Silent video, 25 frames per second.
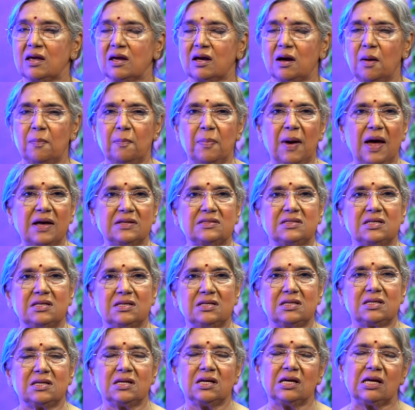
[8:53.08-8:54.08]

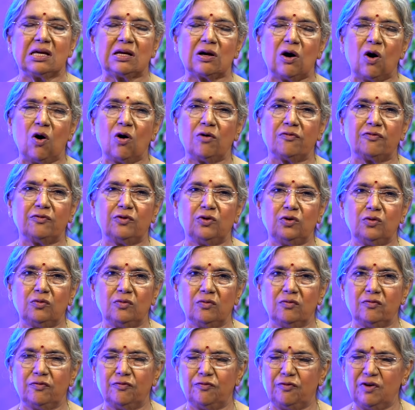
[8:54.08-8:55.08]
capacity of
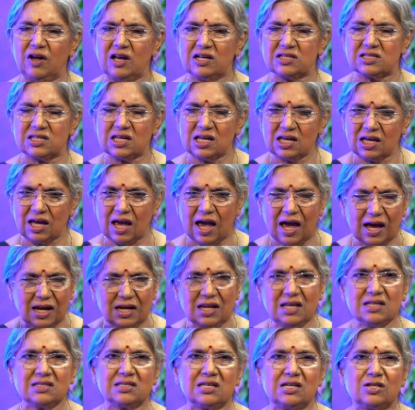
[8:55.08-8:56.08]
facing
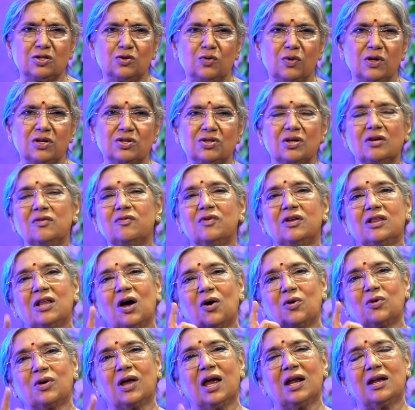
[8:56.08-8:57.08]
any situation
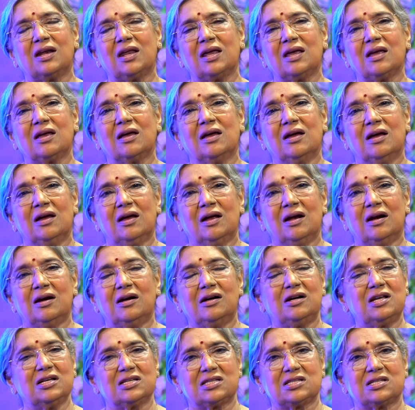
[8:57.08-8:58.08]
without getting
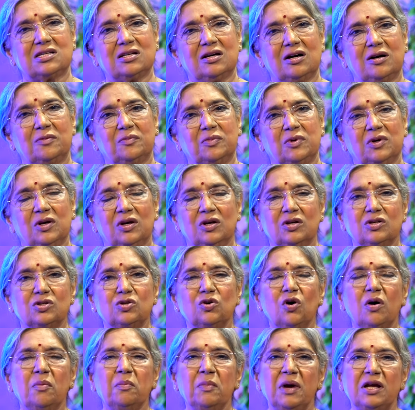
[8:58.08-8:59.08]
disturbed.
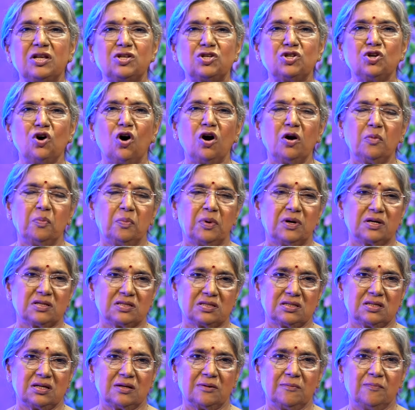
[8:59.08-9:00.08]
So a matured
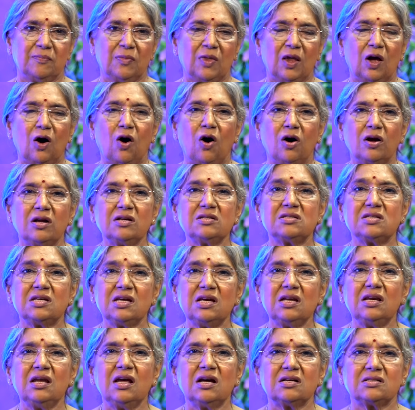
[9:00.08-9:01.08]
person or a
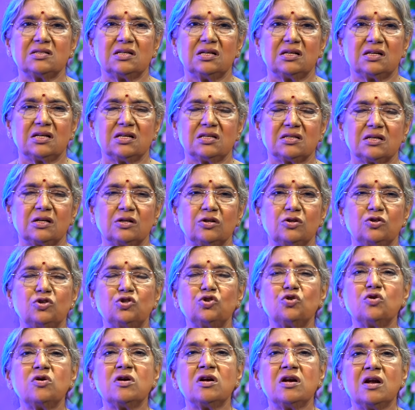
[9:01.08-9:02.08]
senior citizen
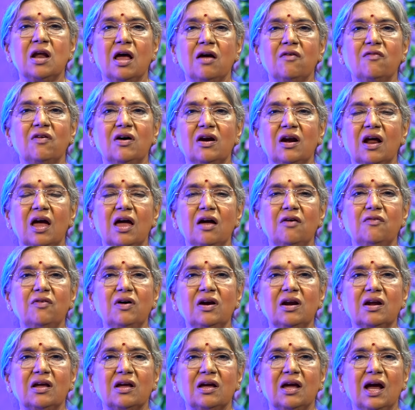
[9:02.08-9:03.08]
should never
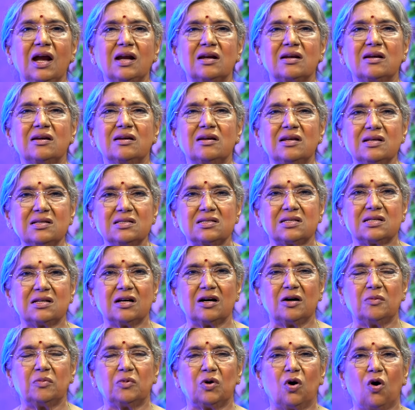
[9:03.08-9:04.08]
ever get
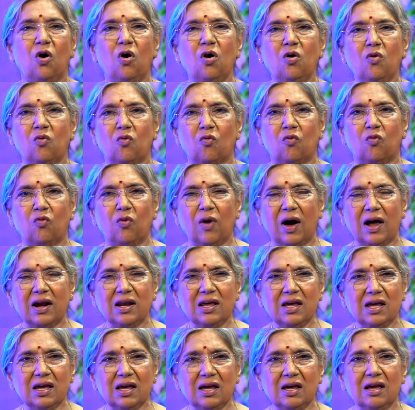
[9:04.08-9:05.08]
disturbed or
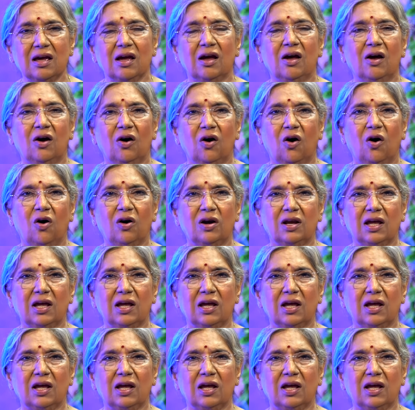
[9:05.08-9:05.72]
worry or